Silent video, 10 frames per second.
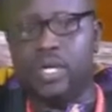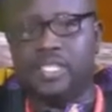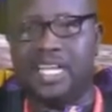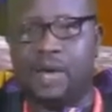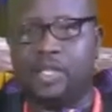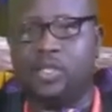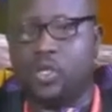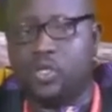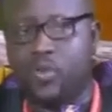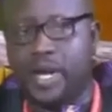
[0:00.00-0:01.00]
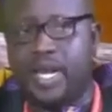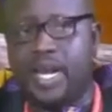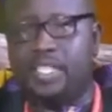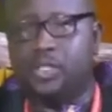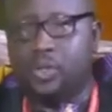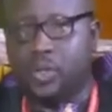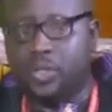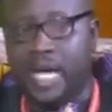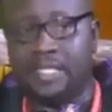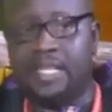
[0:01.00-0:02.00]
Then I want to also quickly let you know
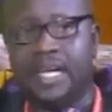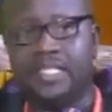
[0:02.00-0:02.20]
that